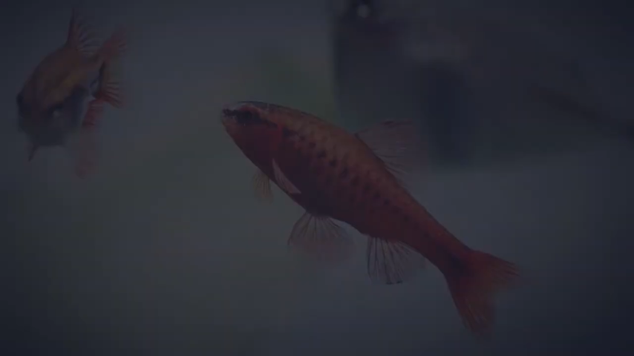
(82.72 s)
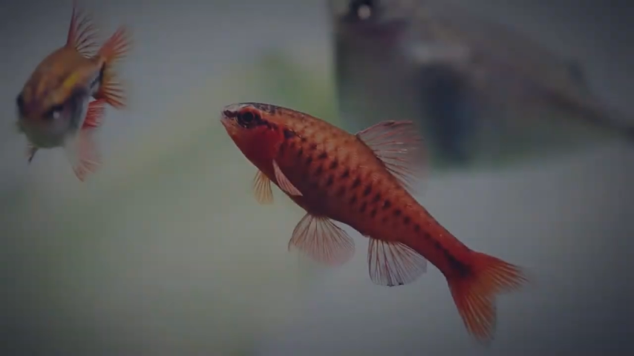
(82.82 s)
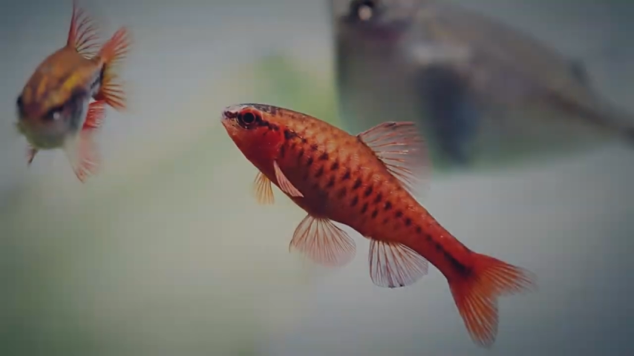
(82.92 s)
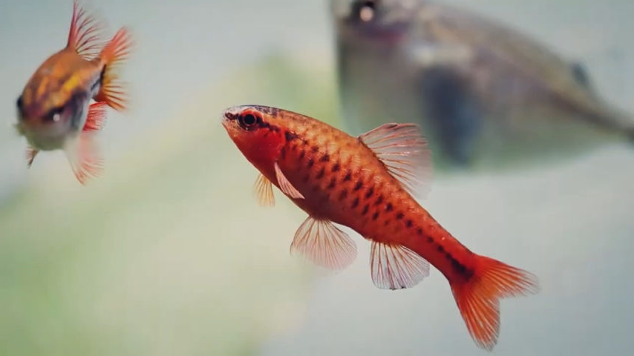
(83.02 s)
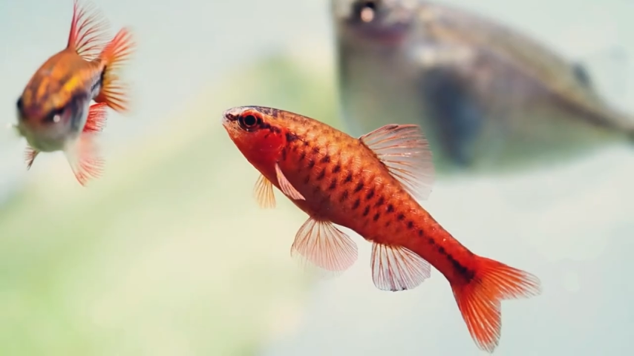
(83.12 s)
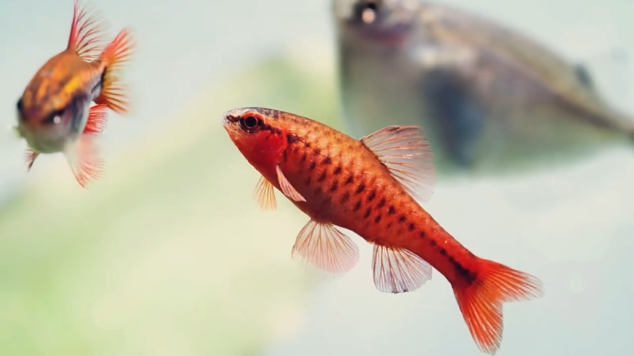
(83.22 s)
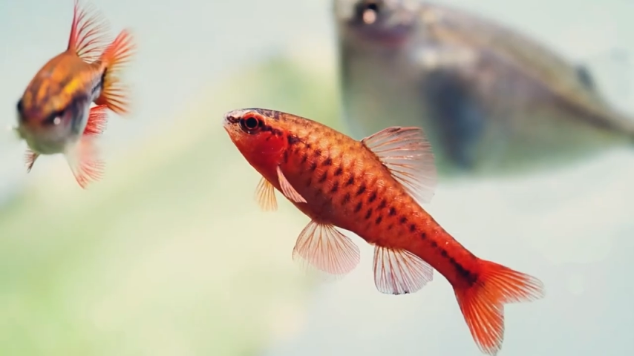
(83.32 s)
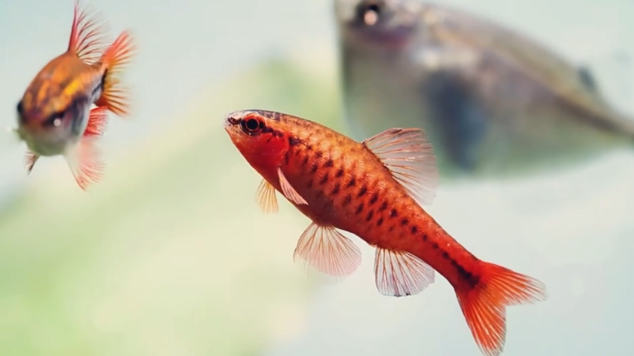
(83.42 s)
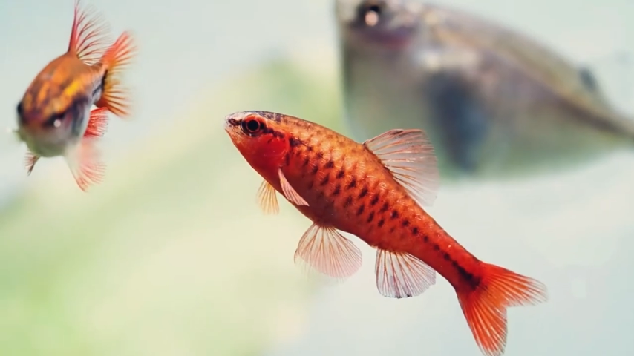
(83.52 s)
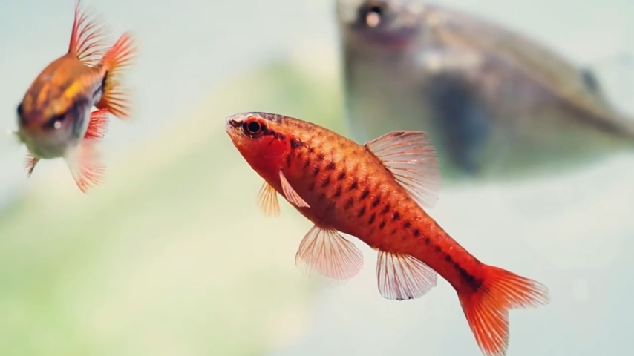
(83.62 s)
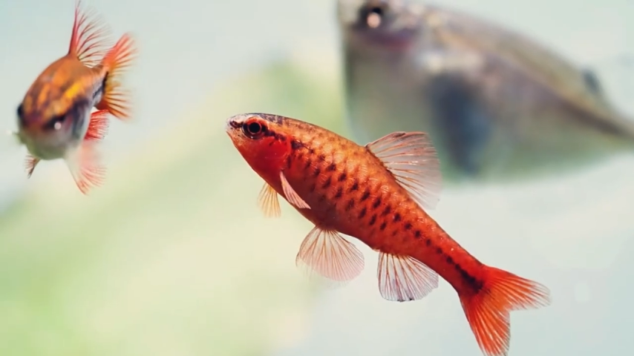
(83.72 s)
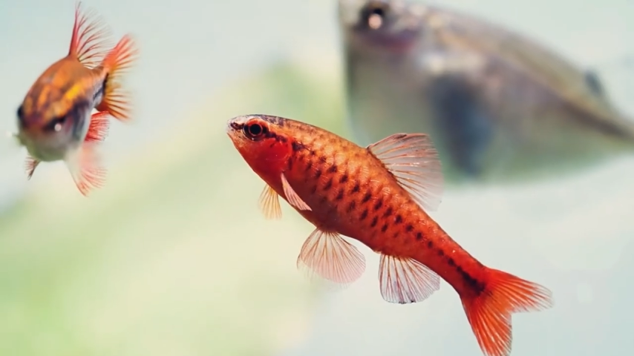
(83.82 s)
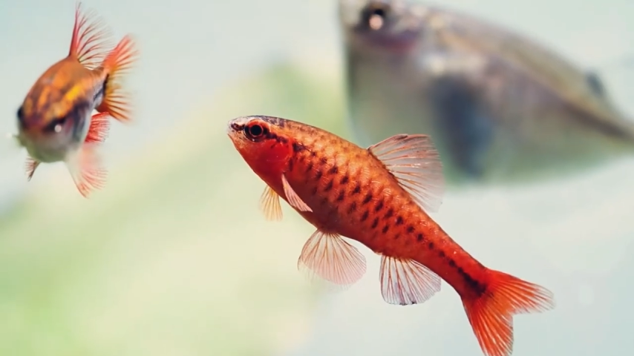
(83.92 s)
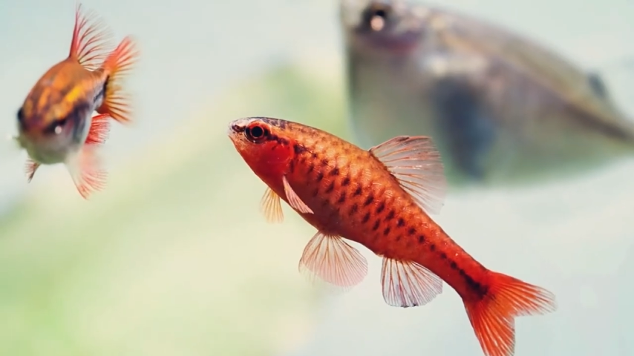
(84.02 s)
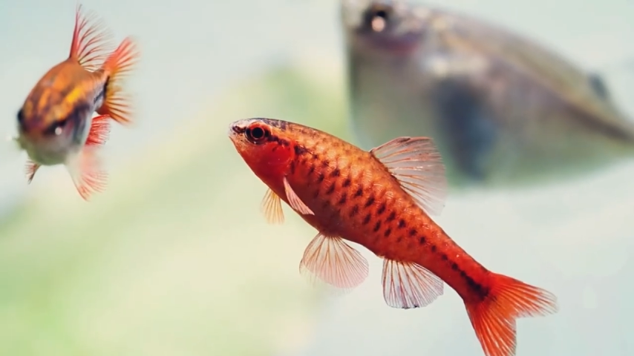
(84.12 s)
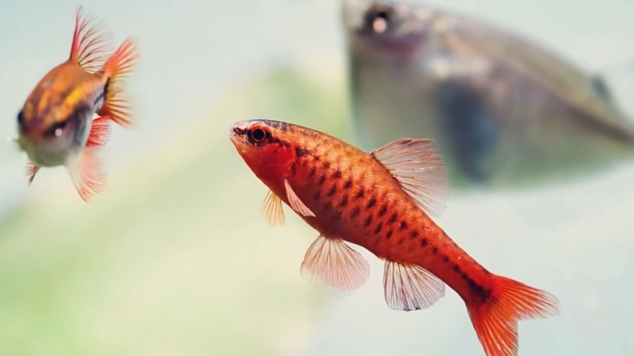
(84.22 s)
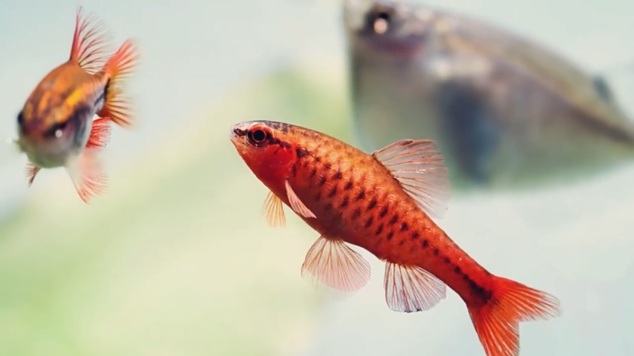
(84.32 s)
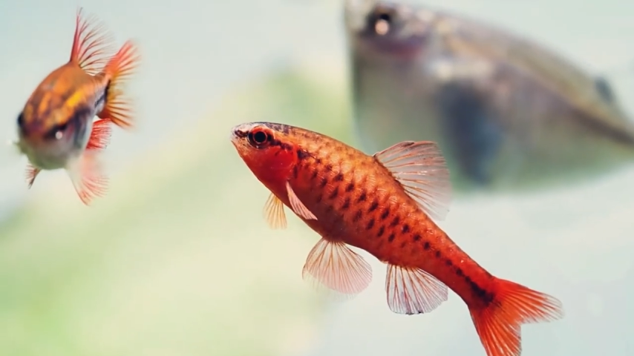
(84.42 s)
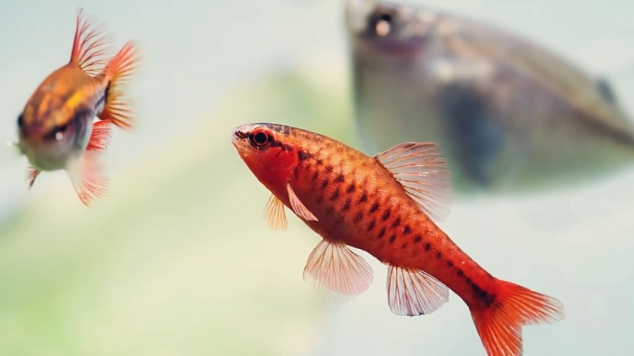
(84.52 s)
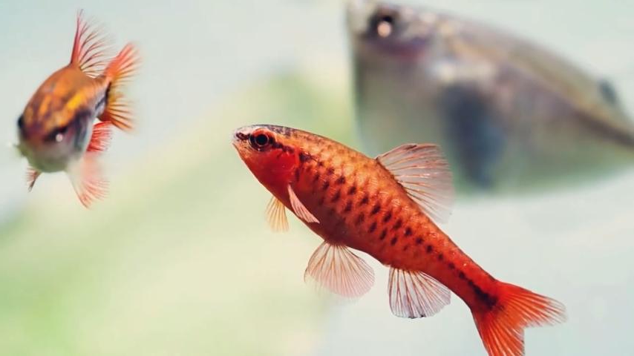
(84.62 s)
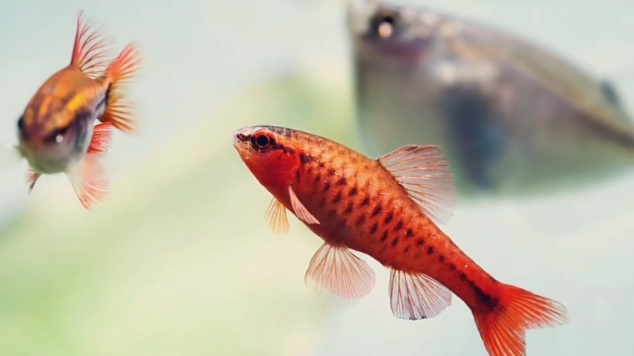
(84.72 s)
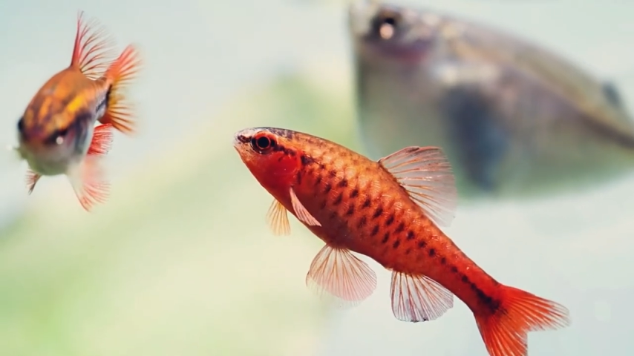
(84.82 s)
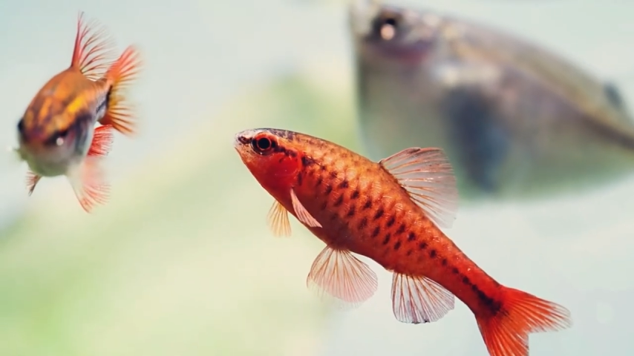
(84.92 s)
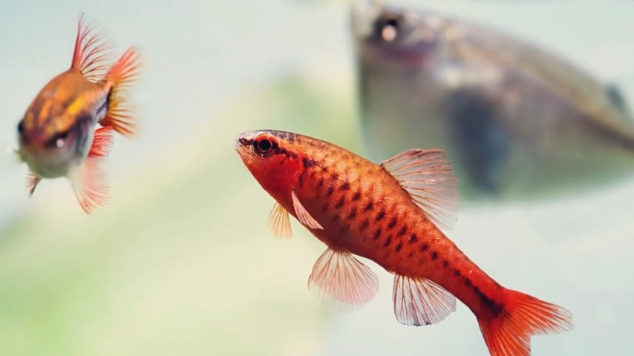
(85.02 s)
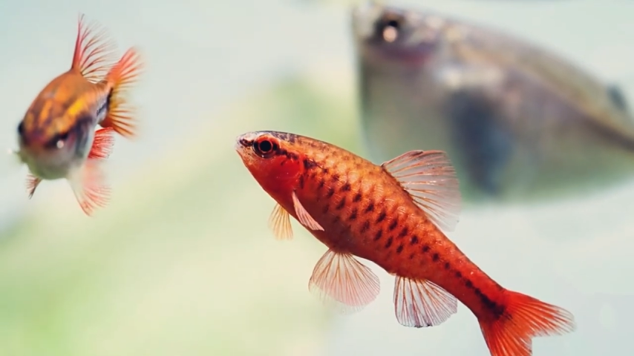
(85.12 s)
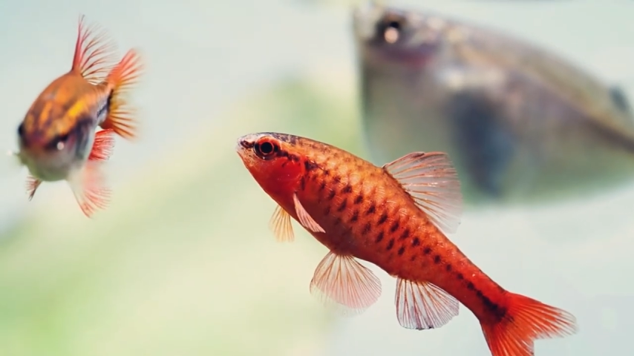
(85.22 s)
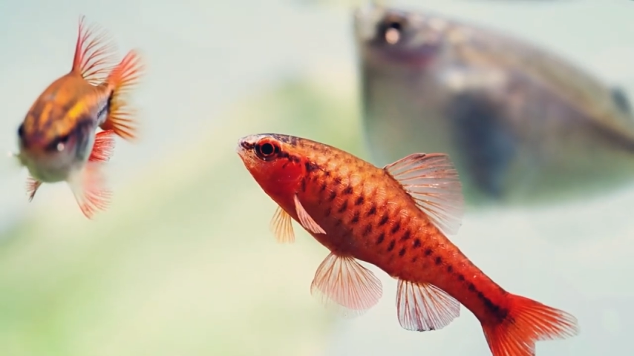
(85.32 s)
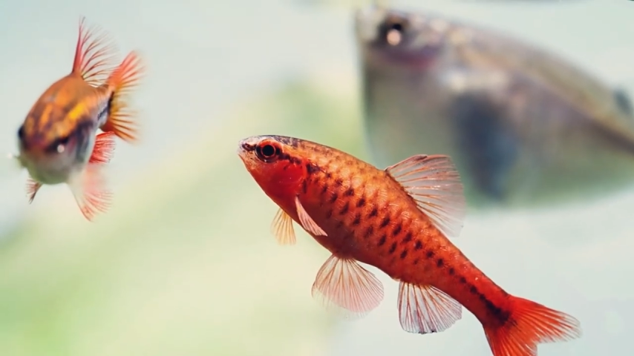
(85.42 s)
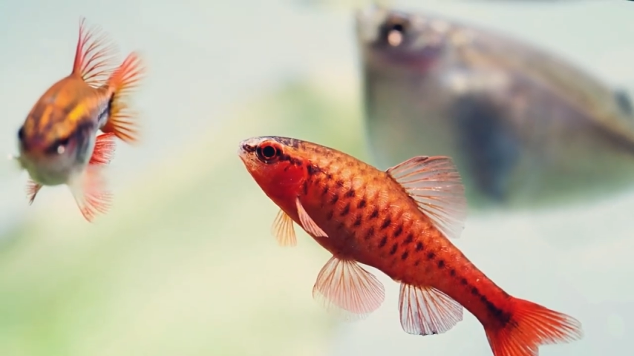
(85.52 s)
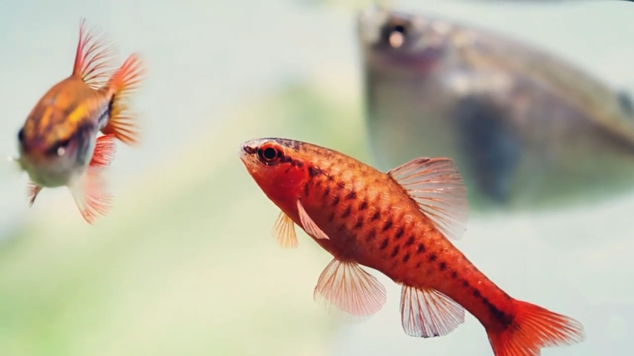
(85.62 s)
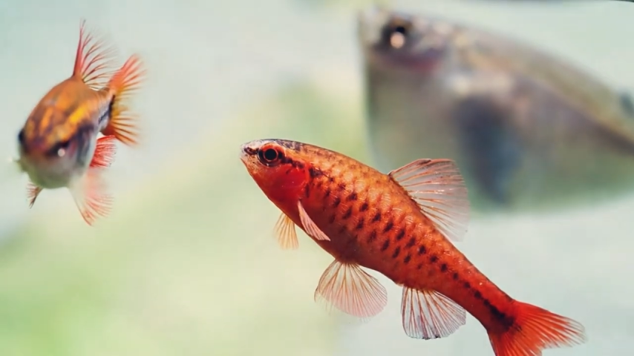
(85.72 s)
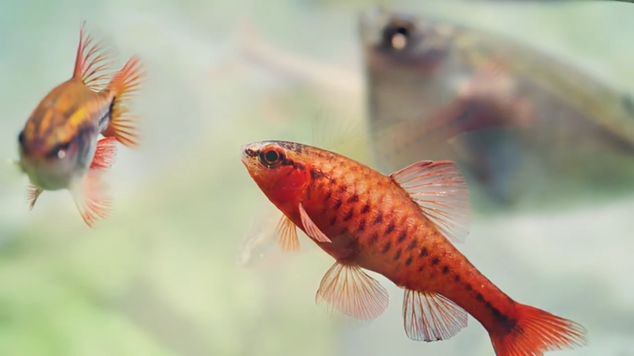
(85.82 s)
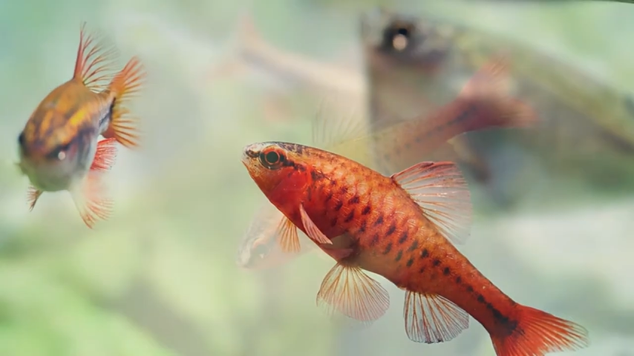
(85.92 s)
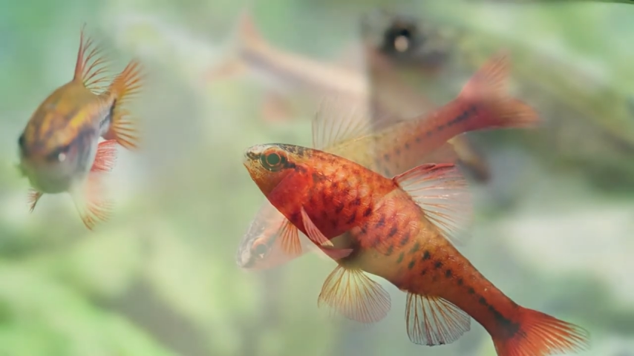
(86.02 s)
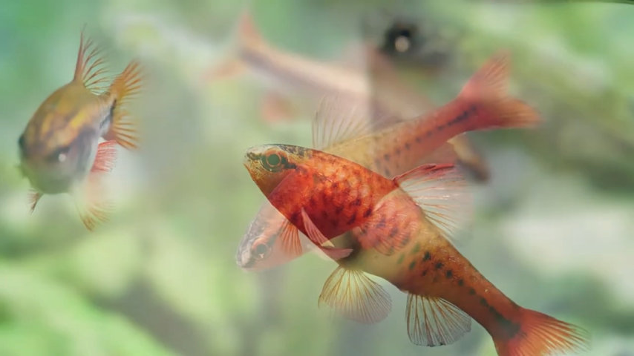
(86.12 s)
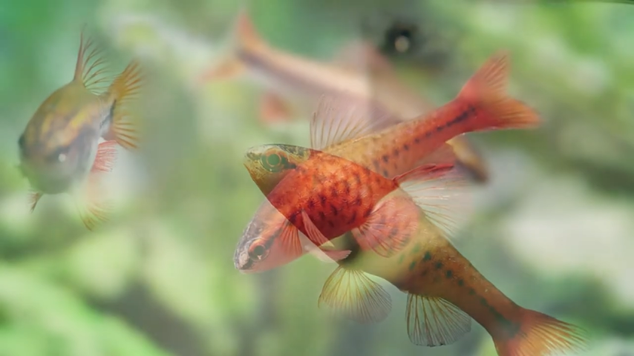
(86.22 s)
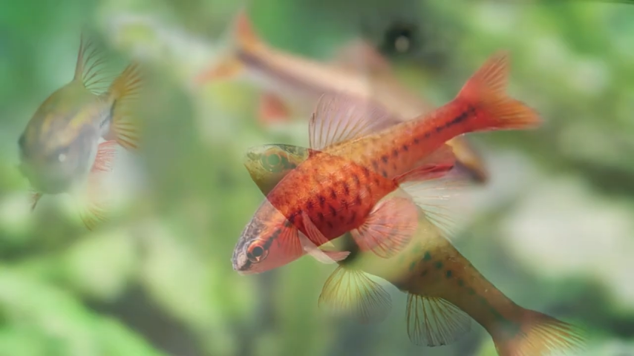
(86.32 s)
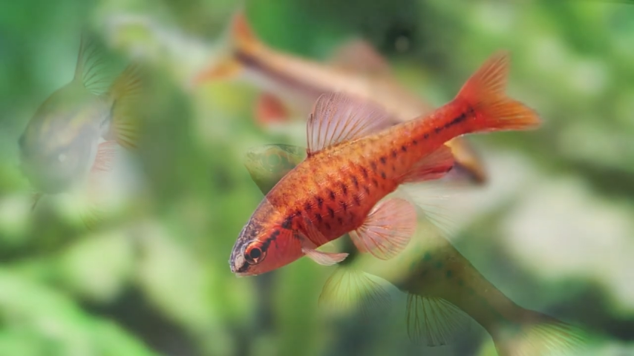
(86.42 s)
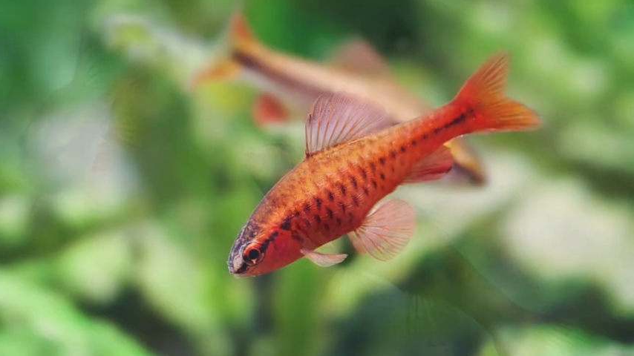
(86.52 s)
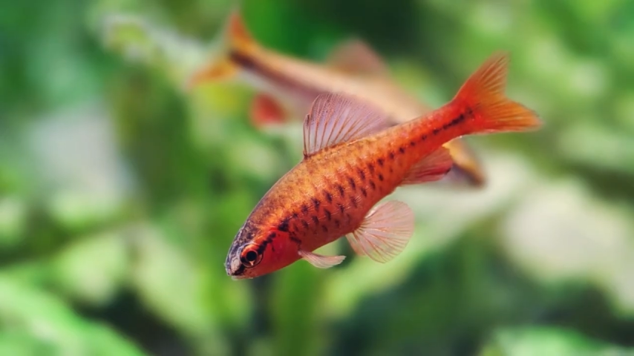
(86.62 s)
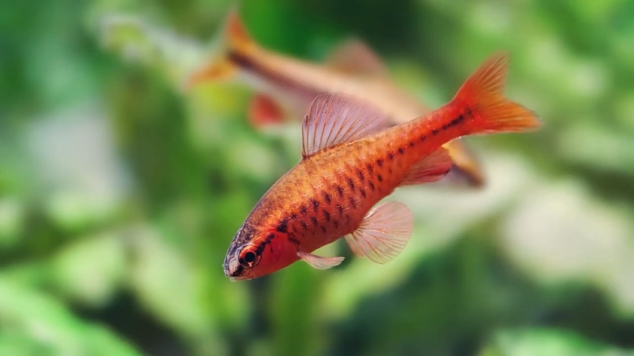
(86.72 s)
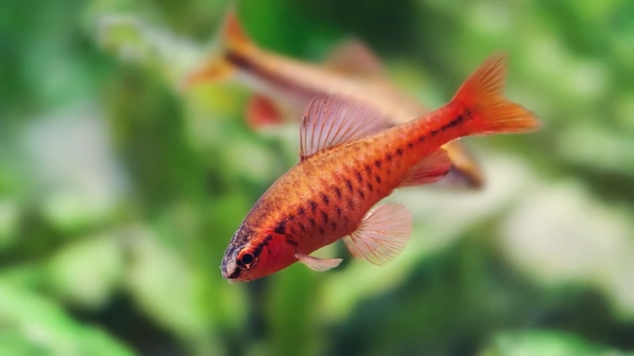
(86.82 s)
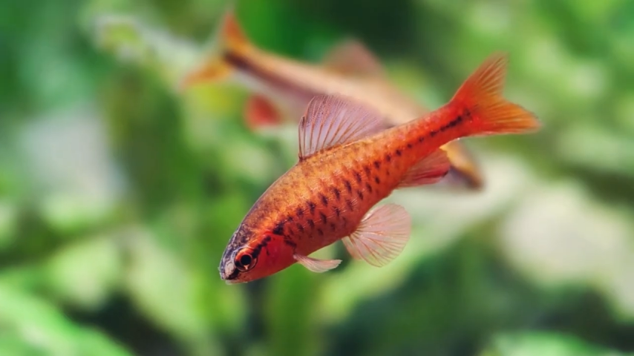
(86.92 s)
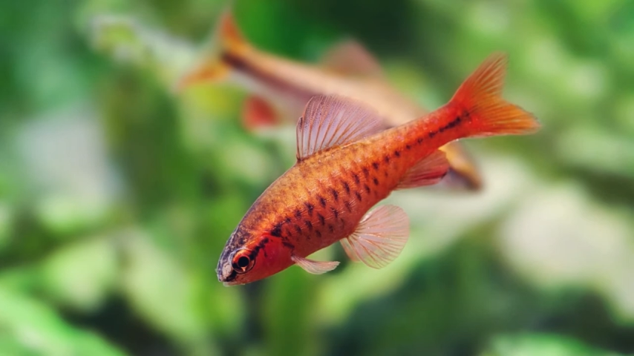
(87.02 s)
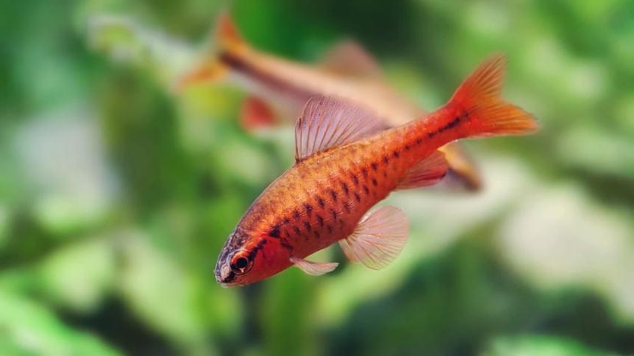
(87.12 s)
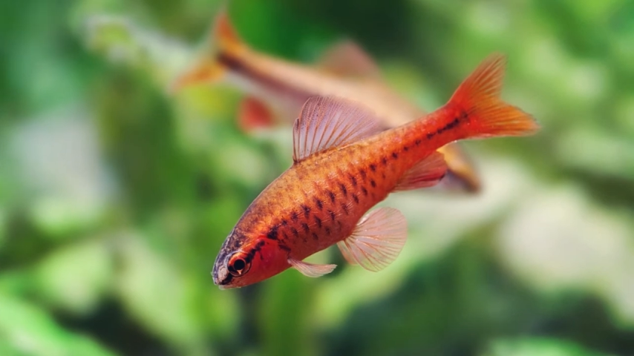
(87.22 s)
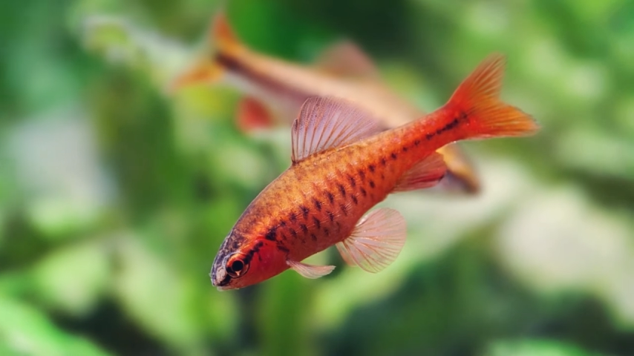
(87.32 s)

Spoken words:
No face is visible, so there are no lips to read.